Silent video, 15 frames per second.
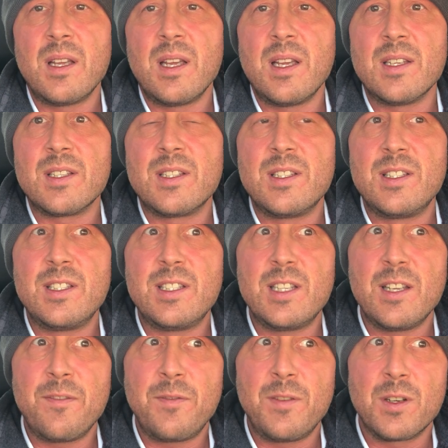It's
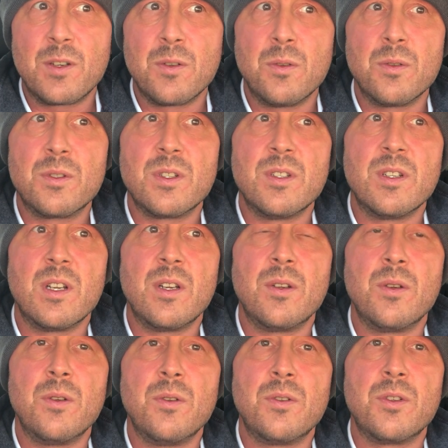difficult to know
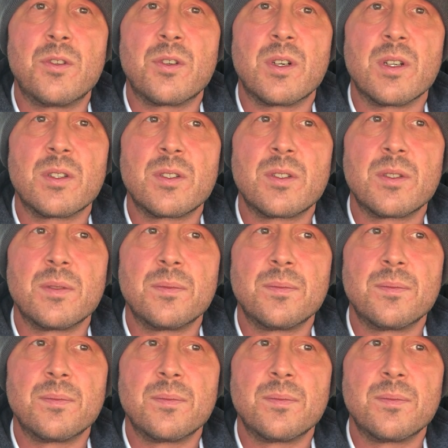who to trust.